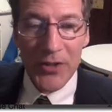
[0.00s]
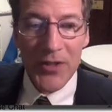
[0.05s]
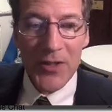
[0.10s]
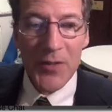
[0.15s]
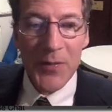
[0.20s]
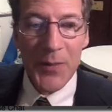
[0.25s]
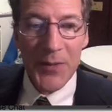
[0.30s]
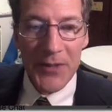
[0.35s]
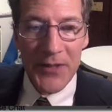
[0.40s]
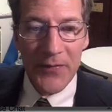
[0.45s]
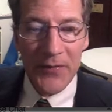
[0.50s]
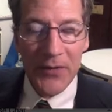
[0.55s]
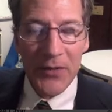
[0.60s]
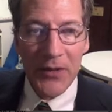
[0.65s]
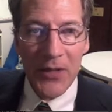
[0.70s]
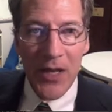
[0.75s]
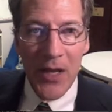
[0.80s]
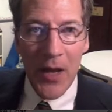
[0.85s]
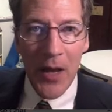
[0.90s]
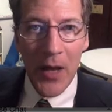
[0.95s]
and
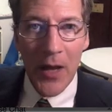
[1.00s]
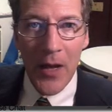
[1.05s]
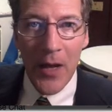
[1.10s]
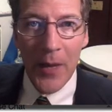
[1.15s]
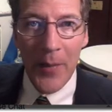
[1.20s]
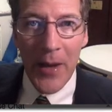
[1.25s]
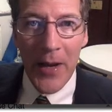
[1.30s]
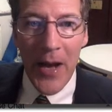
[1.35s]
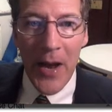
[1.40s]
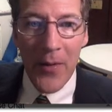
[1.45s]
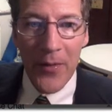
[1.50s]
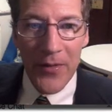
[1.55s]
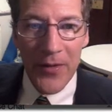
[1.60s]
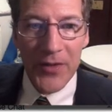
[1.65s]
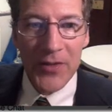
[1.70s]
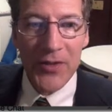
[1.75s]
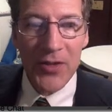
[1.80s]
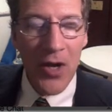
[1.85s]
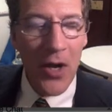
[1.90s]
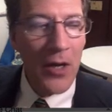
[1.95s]
specifically about how
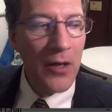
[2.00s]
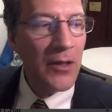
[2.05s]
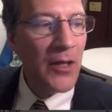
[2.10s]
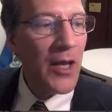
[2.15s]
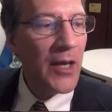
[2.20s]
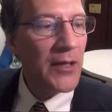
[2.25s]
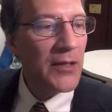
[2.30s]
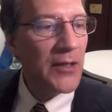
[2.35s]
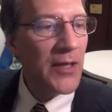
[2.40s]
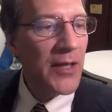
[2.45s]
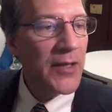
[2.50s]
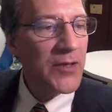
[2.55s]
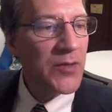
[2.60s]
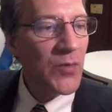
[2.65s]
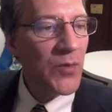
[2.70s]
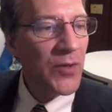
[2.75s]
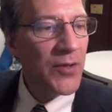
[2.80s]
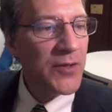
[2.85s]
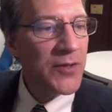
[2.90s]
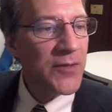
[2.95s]
this online class
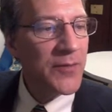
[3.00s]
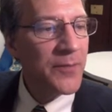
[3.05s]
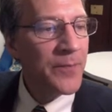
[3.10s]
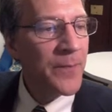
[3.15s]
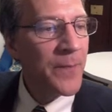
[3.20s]
works.